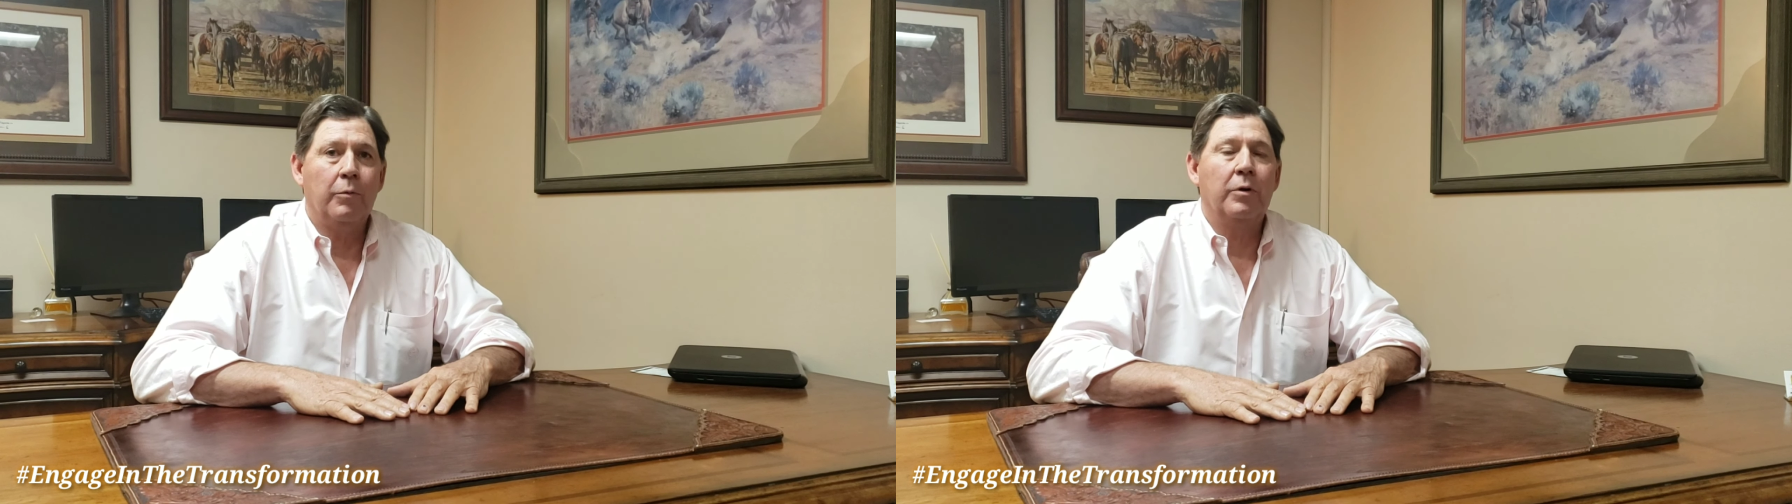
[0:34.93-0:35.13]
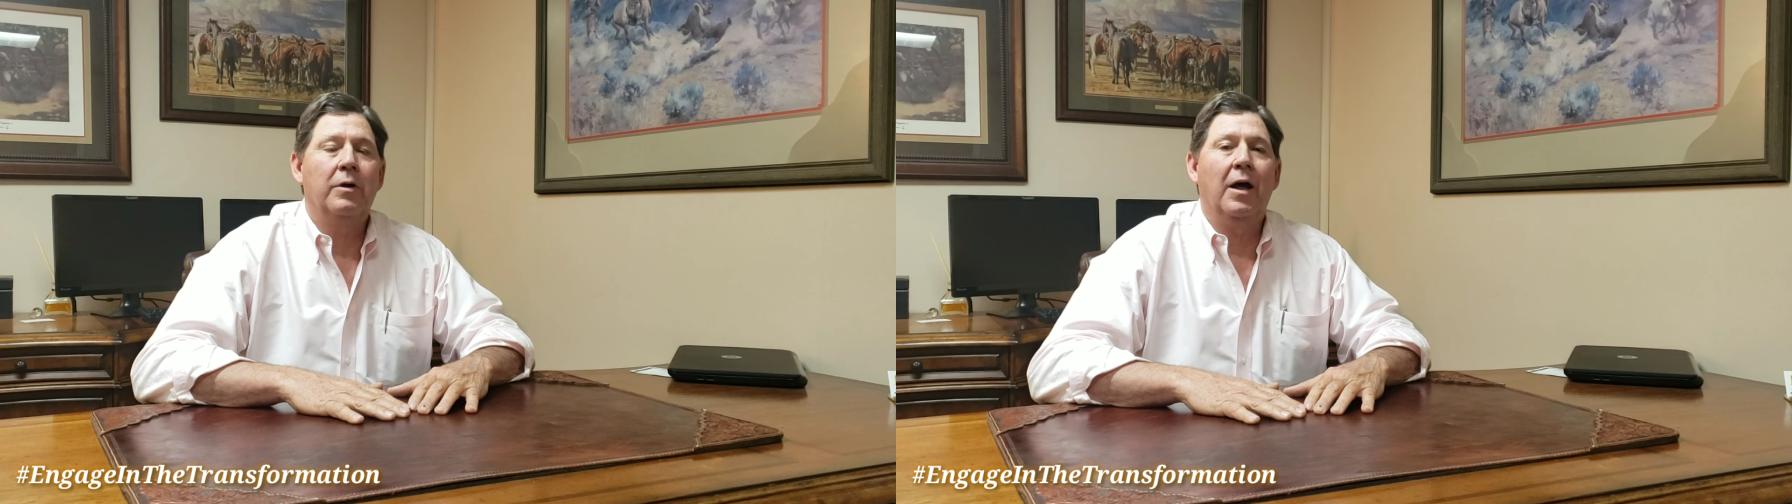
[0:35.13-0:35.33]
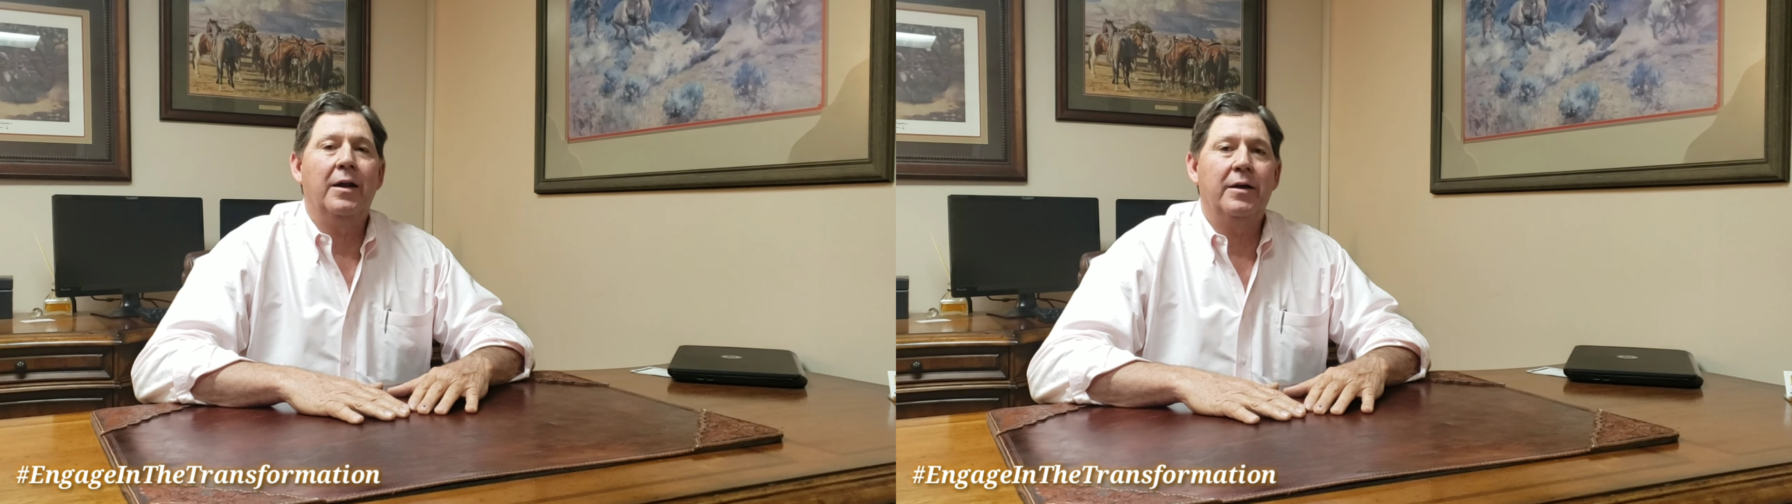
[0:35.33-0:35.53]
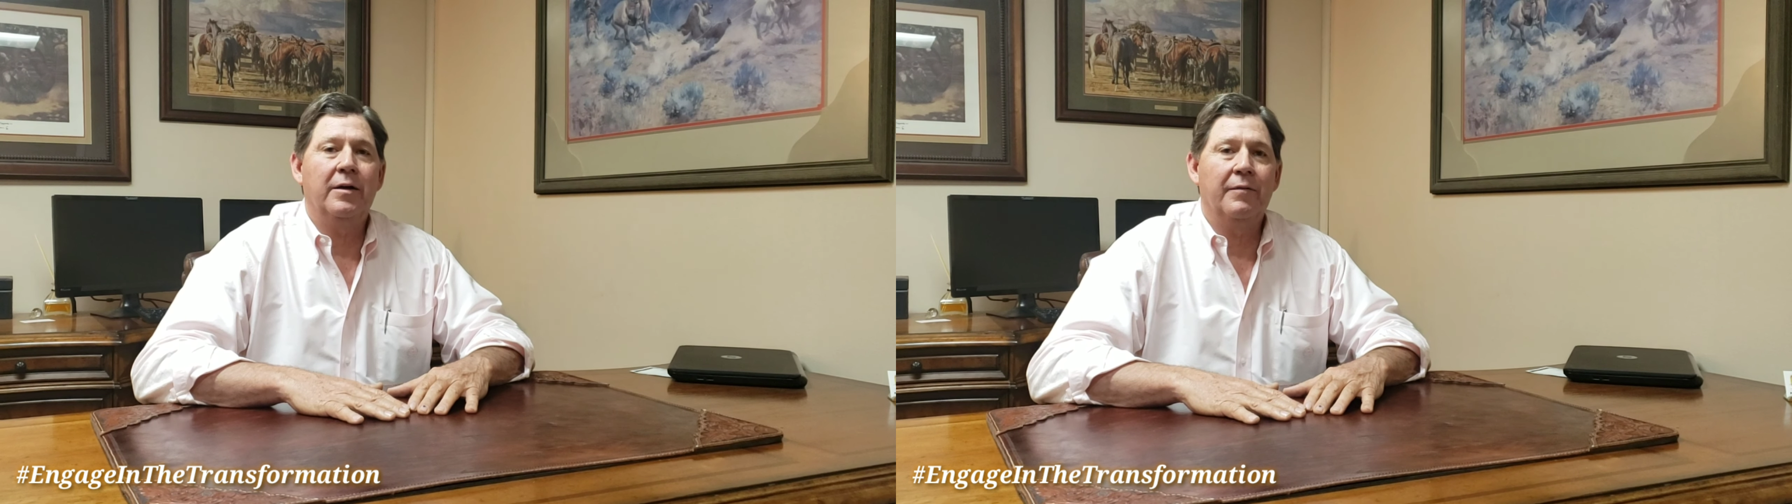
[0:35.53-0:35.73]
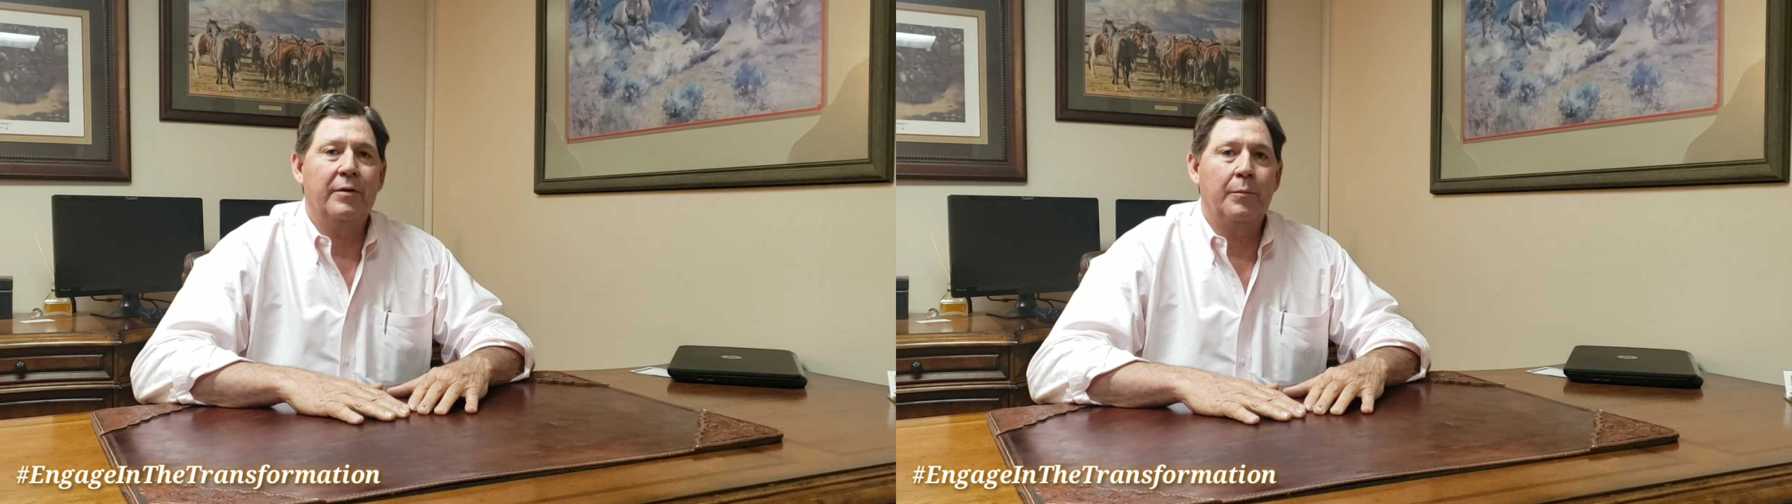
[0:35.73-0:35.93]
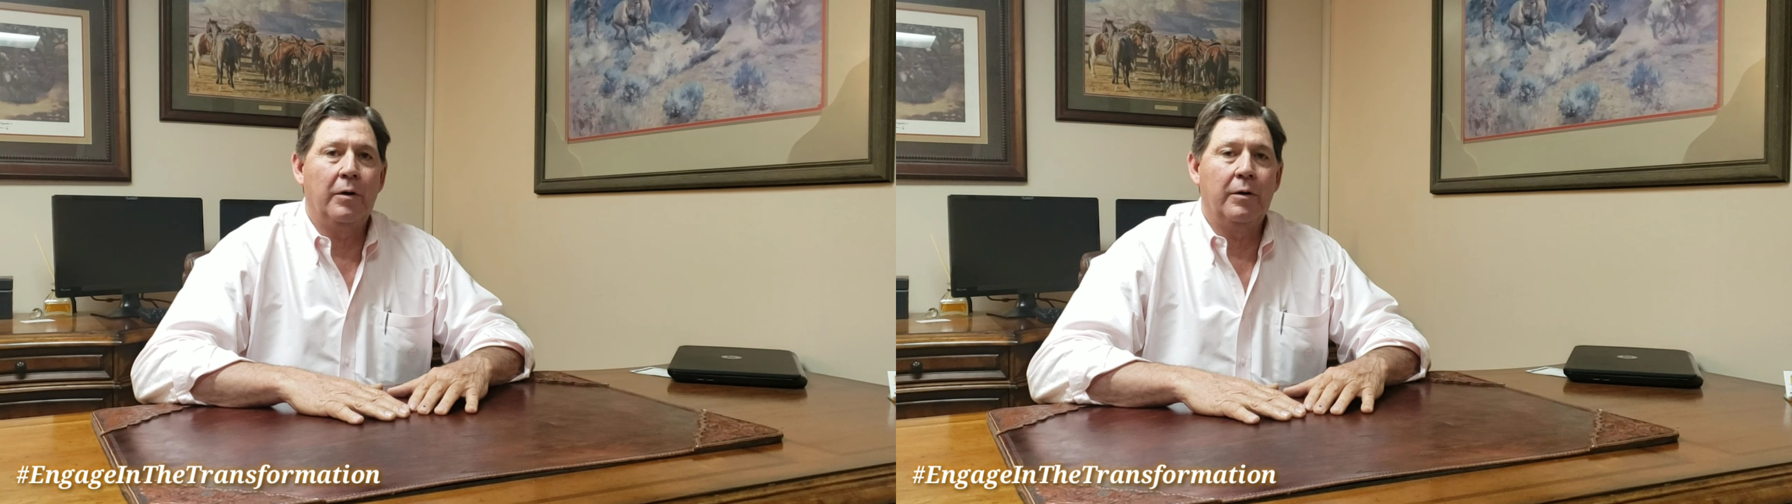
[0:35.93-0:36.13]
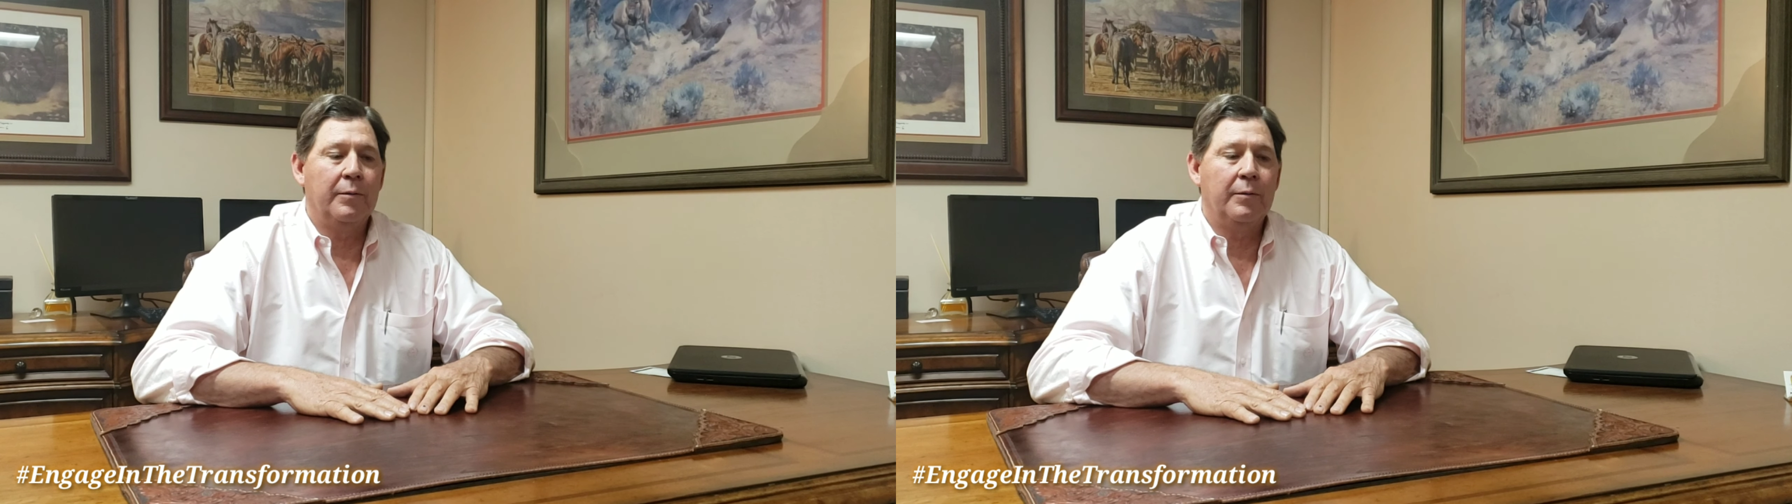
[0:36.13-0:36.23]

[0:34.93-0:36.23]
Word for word: We're glad to have them on,